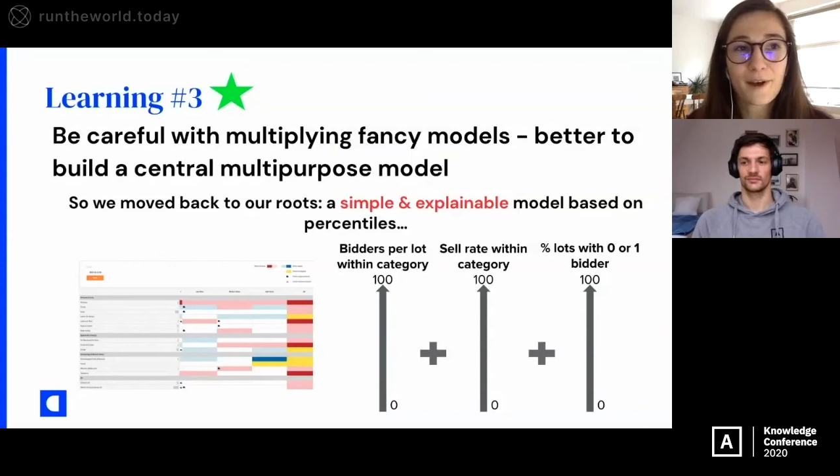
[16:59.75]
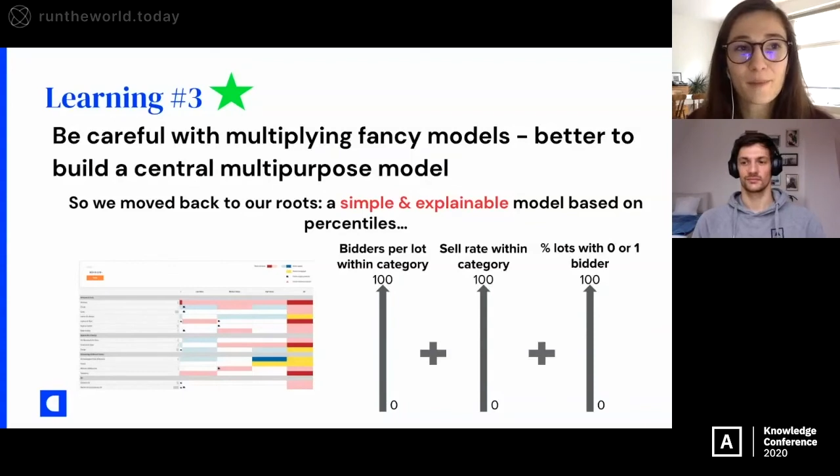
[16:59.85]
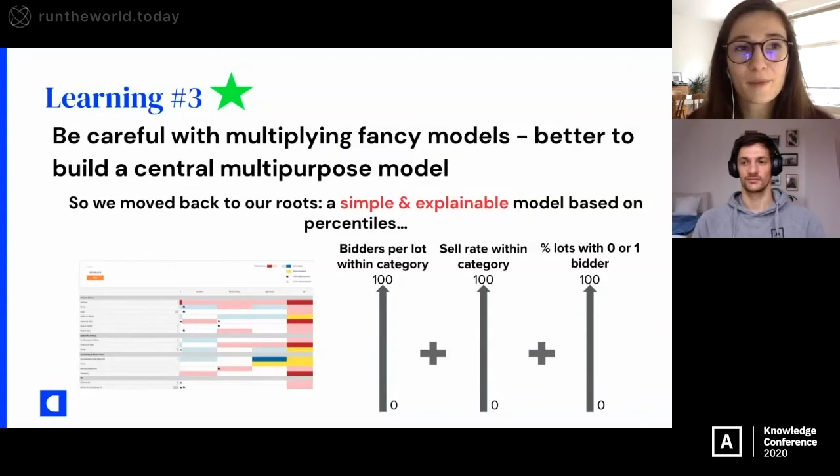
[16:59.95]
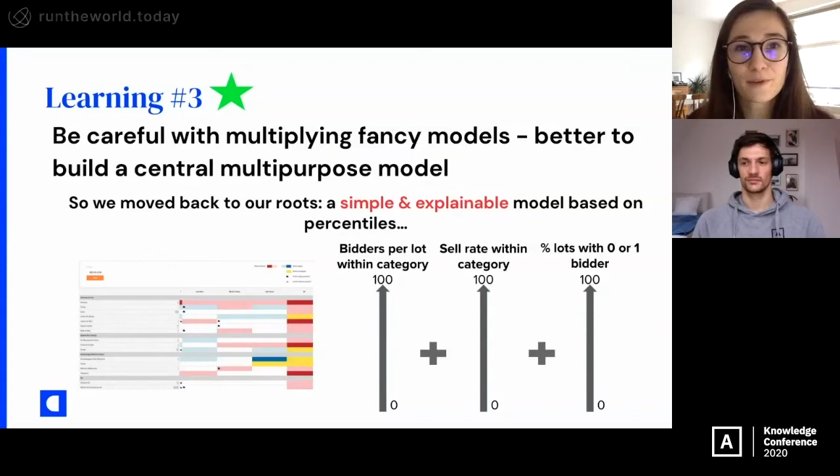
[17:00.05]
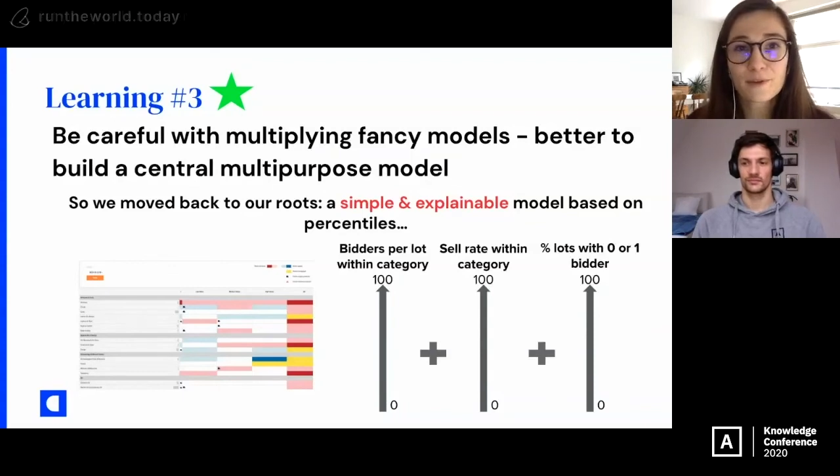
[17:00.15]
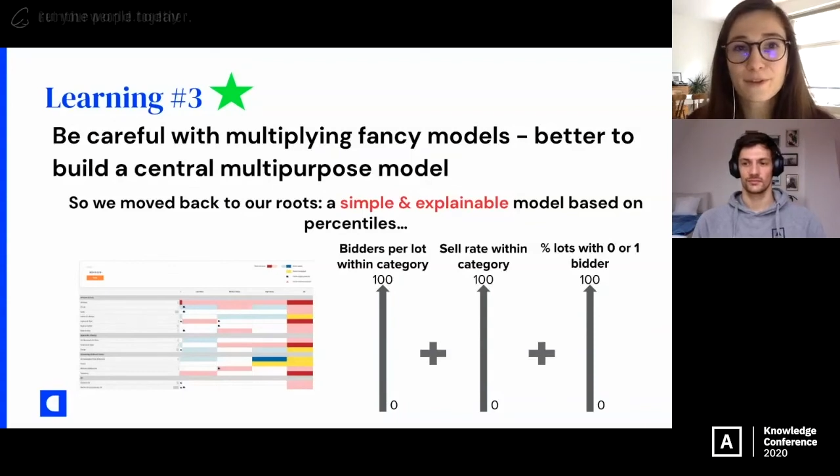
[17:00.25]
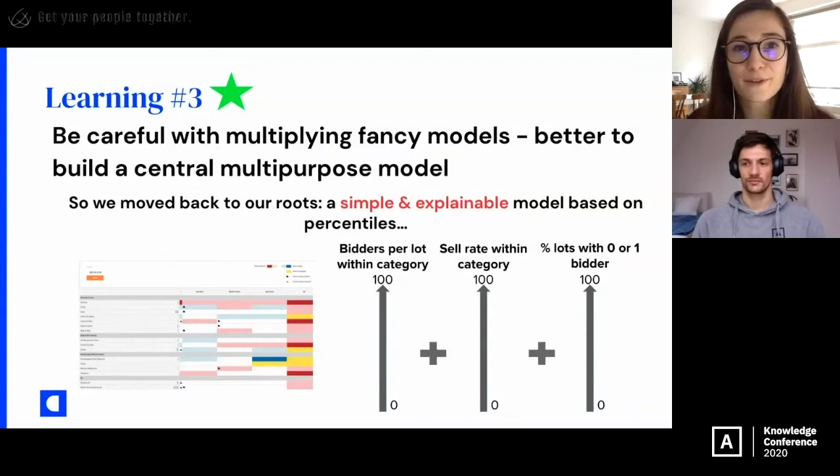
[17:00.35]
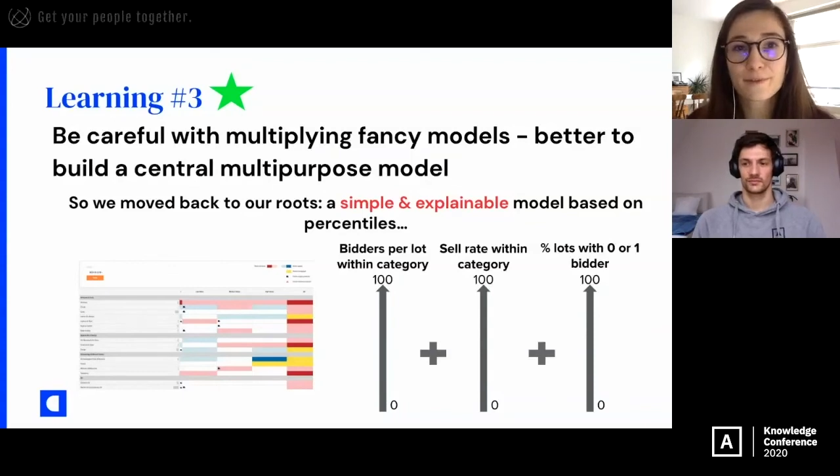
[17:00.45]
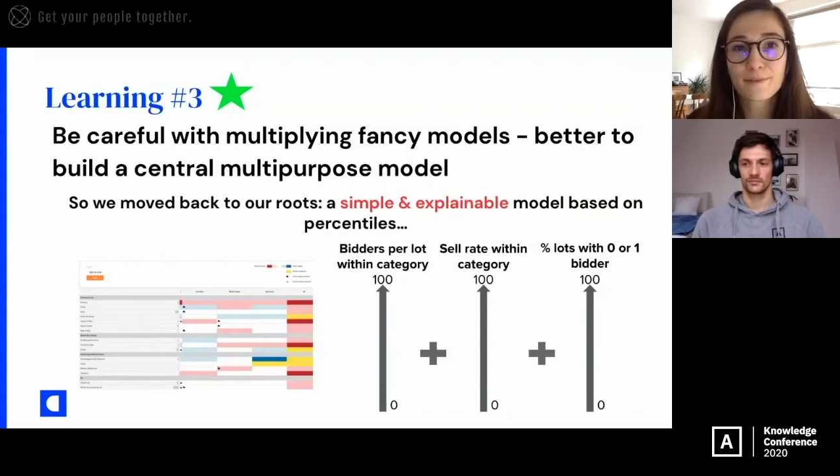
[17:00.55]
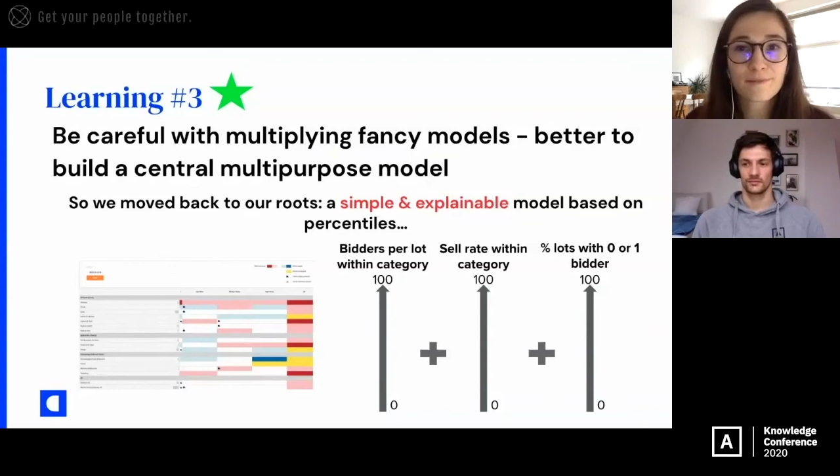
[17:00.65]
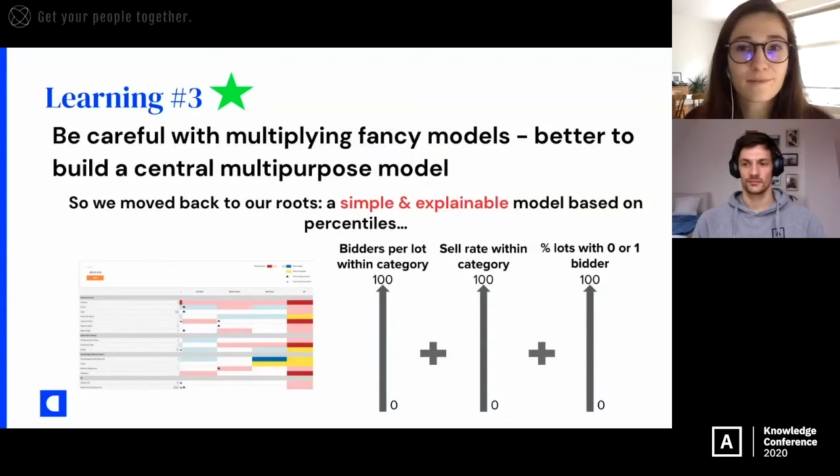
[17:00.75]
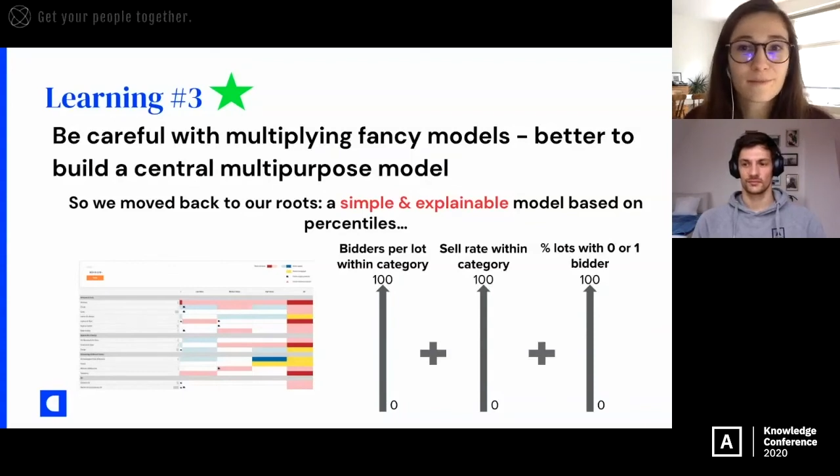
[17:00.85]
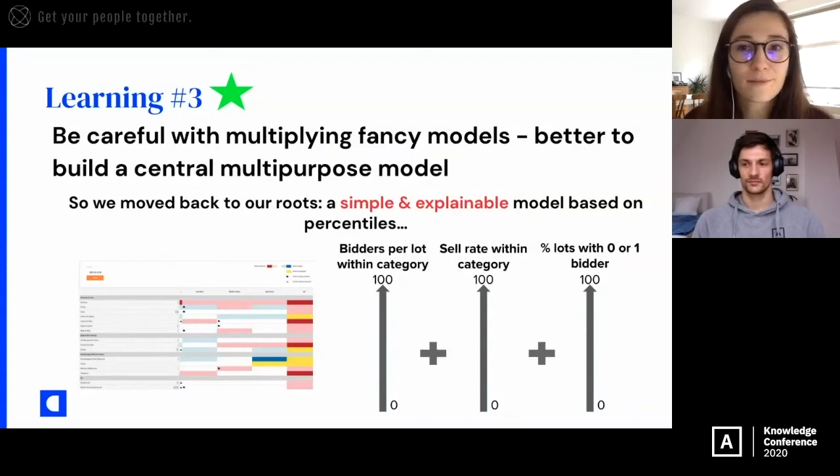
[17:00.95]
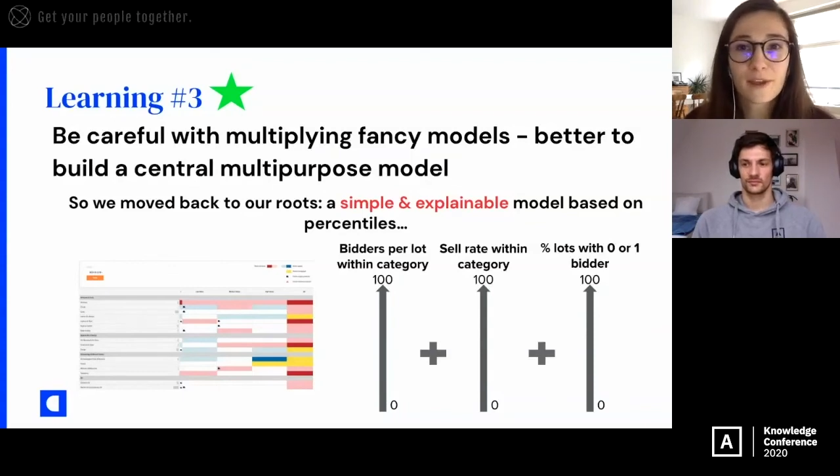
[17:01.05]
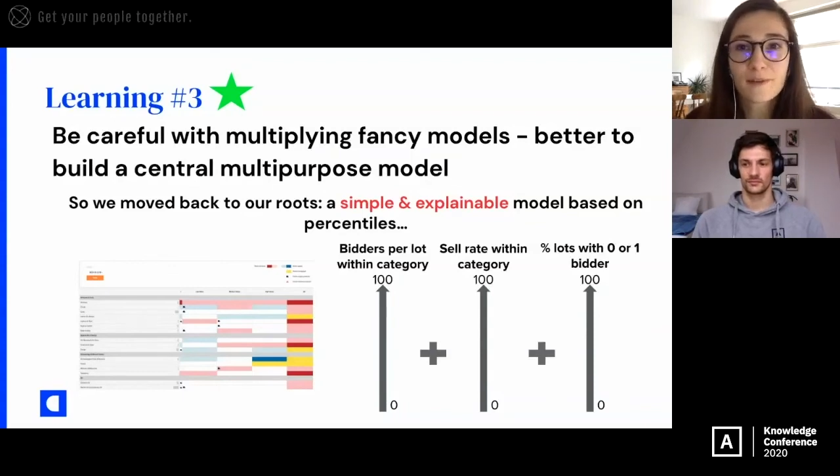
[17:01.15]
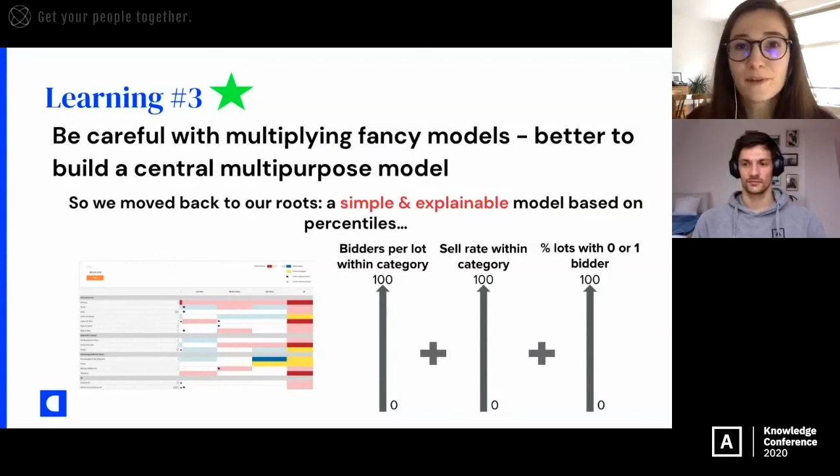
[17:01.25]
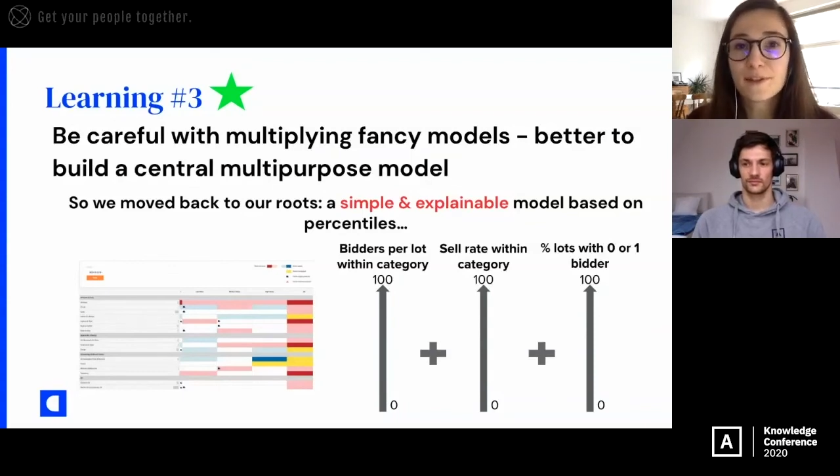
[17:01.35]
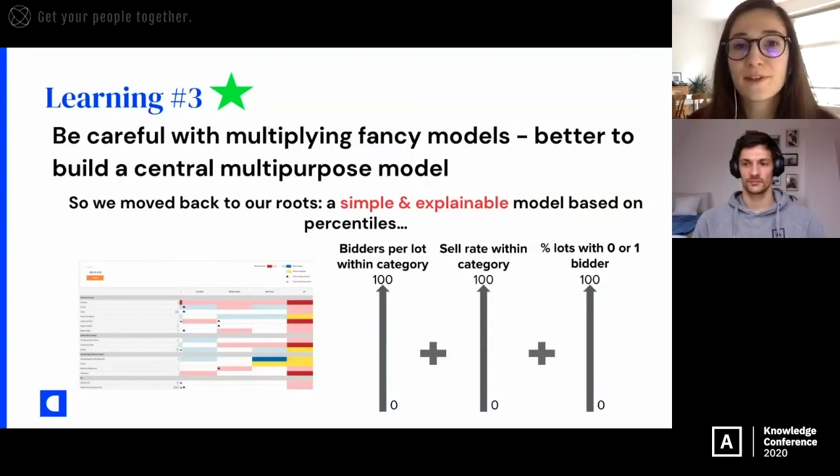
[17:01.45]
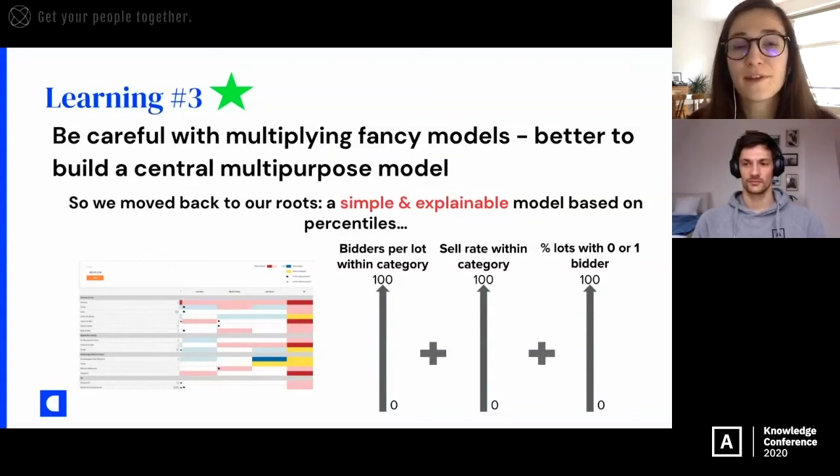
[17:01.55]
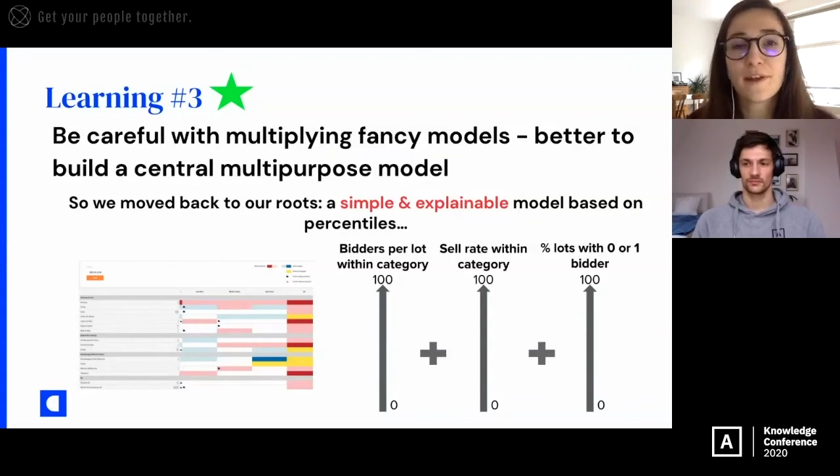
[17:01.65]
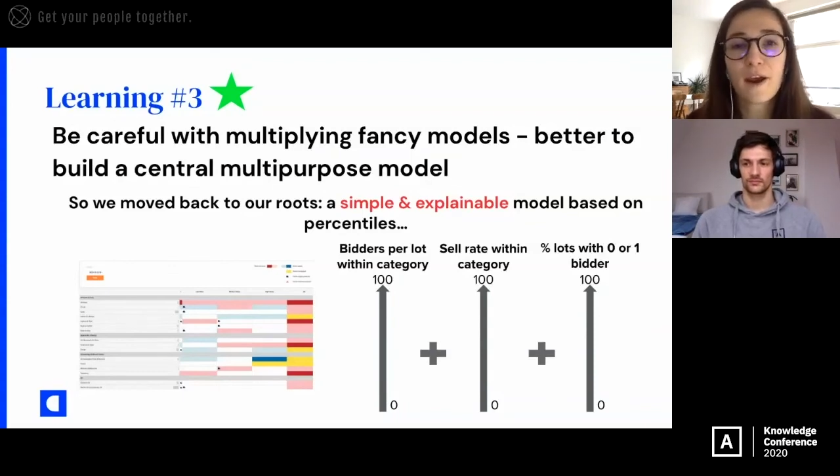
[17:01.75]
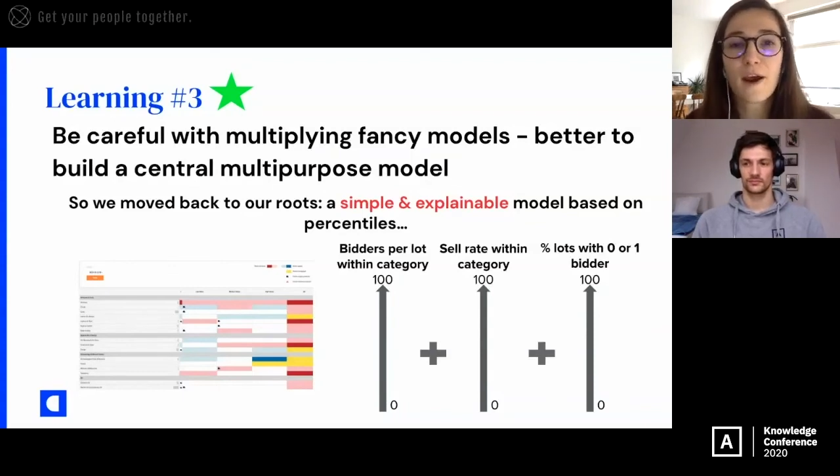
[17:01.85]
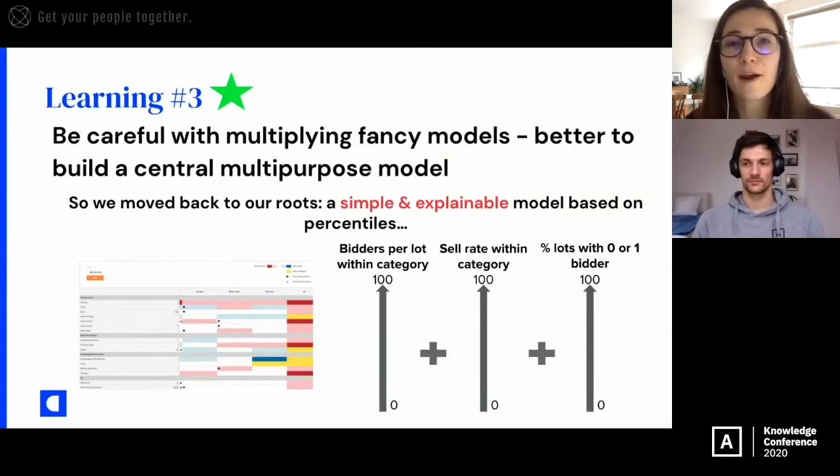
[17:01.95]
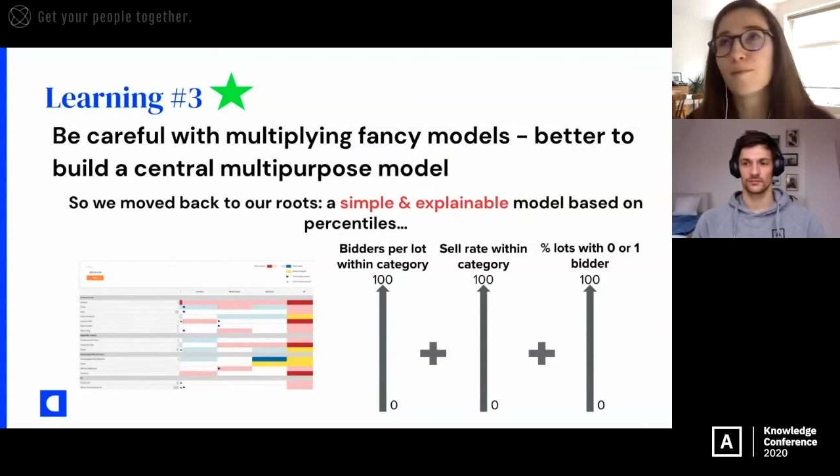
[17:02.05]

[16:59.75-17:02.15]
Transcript: because that means that they are